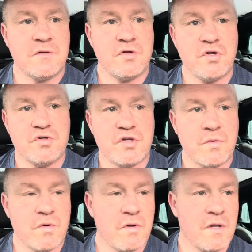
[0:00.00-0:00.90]
Who's
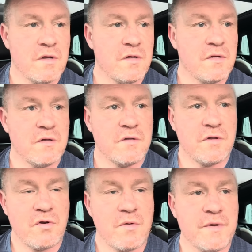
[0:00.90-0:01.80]
doing all
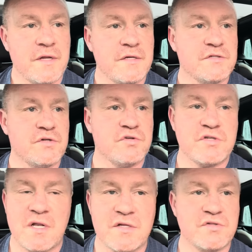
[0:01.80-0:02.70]
the robberies? Who's
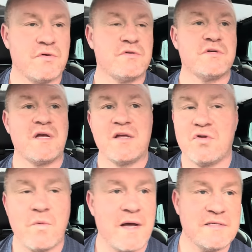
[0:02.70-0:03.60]
selling drugs? I had
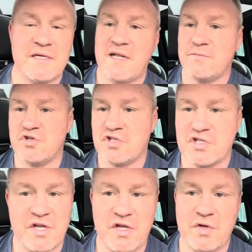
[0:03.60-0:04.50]
no idea. I'm just a
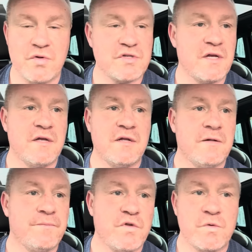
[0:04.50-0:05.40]
street user.
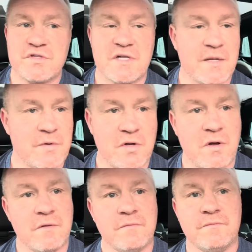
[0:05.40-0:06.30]
No one's selling me
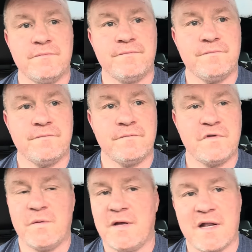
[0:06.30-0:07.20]
nothing.
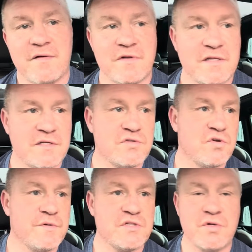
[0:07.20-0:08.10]
They weren't having it. They
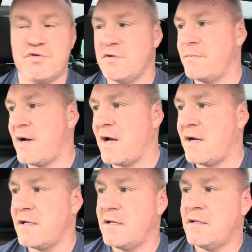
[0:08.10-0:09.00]
took me to Newsham Park.